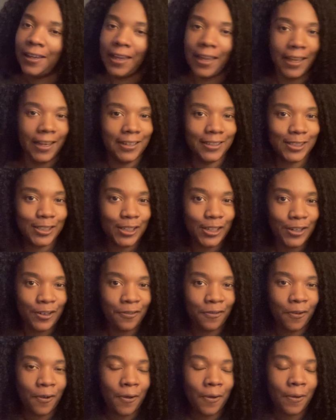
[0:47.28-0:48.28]

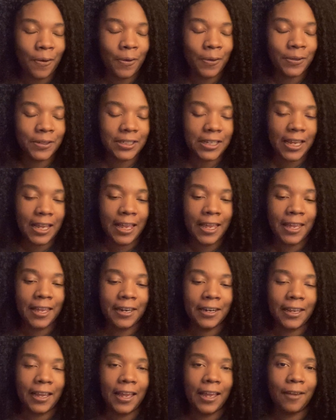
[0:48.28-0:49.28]
18-year-old
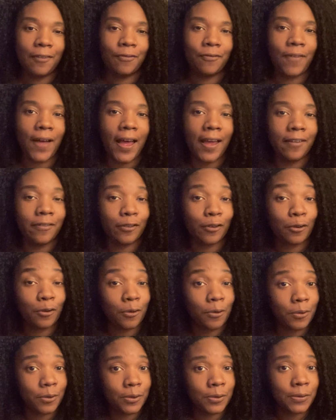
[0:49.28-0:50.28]
and a
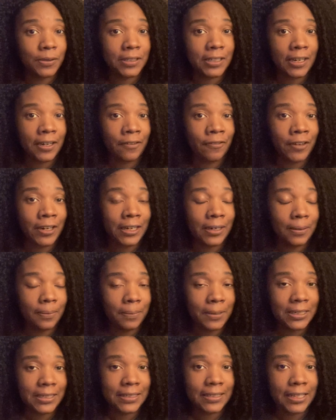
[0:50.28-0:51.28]
5-year-old who's getting ready to
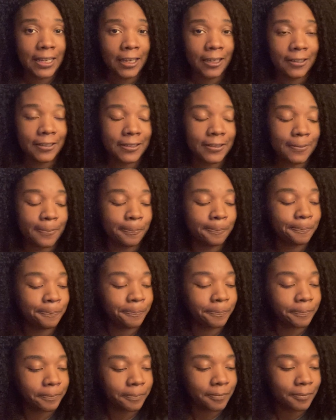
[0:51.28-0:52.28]
be 6.
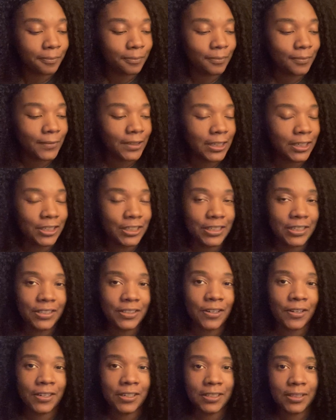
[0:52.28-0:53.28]
She's
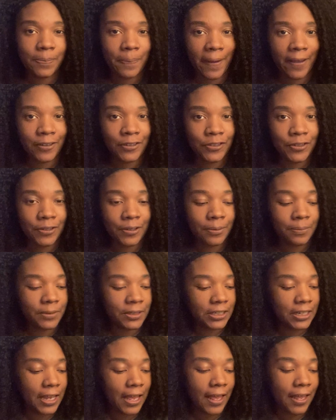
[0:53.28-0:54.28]
on the spectrum.
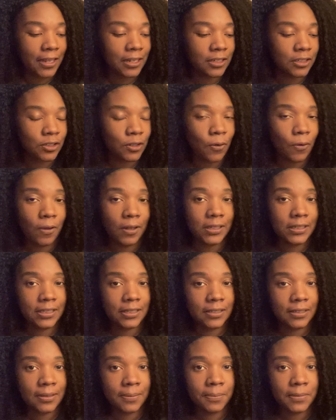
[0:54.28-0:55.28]
She has
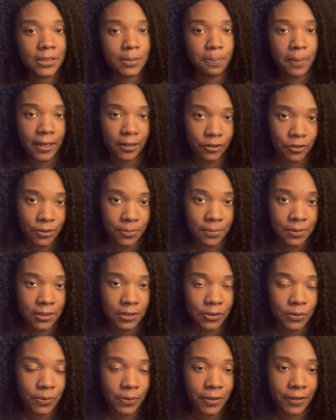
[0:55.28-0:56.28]
autism spectrum
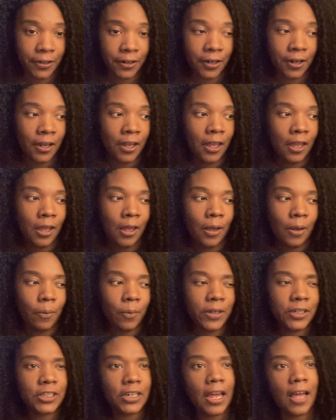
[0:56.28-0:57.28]
disorder,
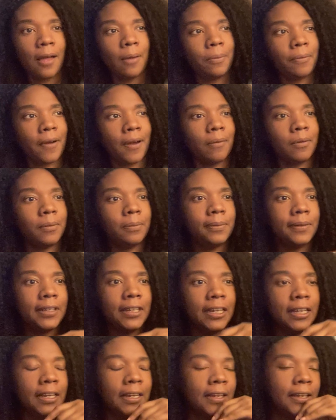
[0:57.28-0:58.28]
which I'll
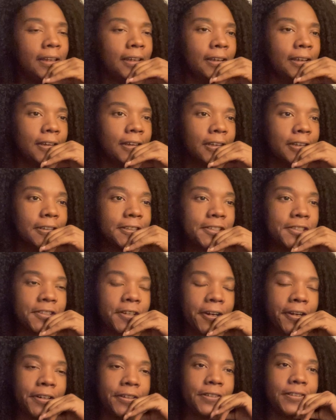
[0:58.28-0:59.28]
probably
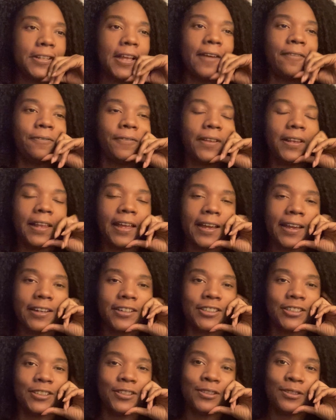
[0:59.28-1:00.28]
start. I feel like I
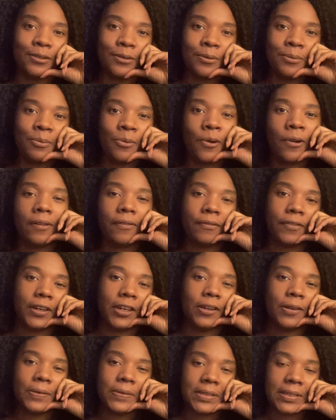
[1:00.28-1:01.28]
should do more
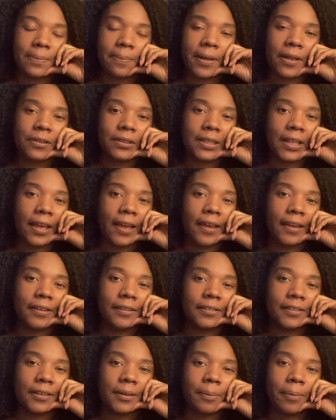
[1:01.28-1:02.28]
videos about that,
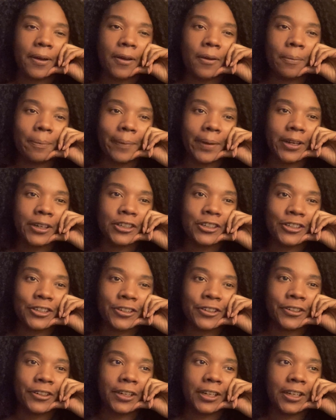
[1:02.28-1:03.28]
about my
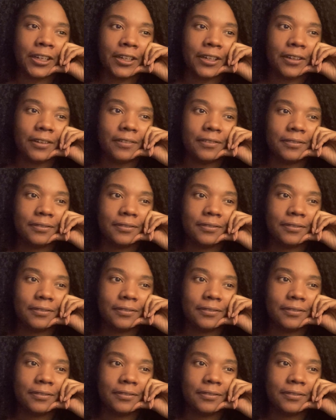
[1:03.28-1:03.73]
journey